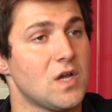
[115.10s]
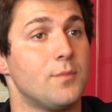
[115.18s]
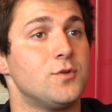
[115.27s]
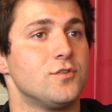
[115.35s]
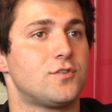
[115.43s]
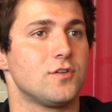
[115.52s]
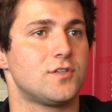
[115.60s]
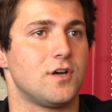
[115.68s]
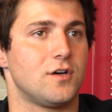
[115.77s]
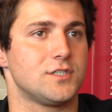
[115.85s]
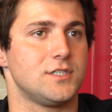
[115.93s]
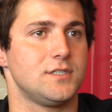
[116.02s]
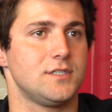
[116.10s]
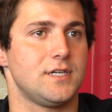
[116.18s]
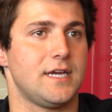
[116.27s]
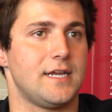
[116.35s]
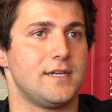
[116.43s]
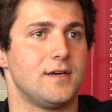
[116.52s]
I'm doing sociology,
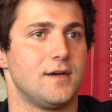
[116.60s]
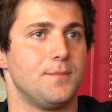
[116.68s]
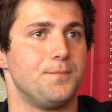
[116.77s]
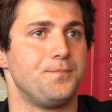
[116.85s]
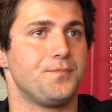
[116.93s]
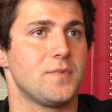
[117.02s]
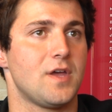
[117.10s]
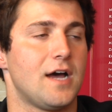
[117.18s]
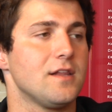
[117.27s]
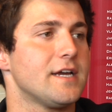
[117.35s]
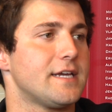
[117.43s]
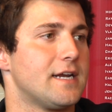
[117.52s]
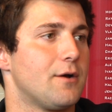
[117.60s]
and I like it.